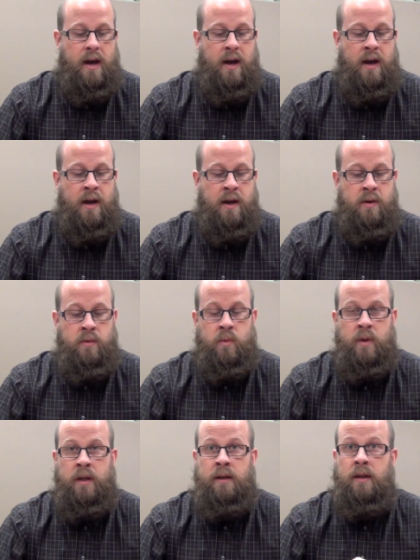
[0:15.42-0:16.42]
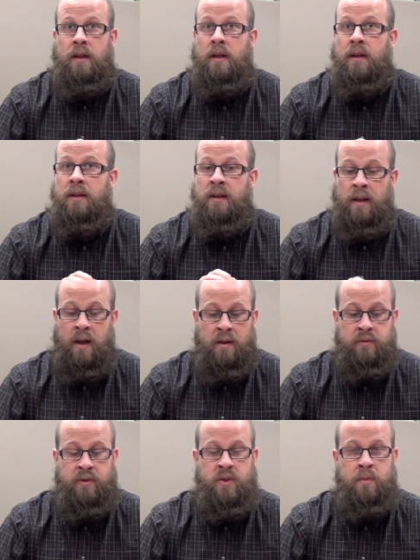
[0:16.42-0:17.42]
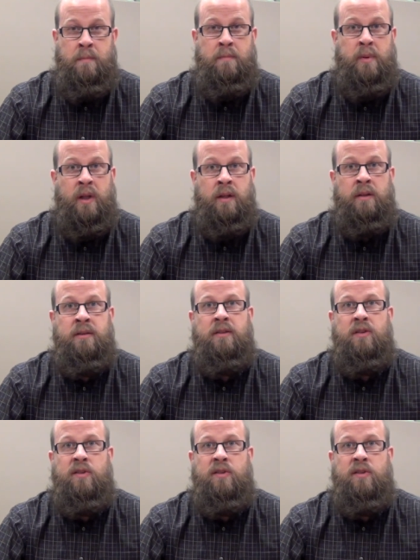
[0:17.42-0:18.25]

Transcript: I would love to build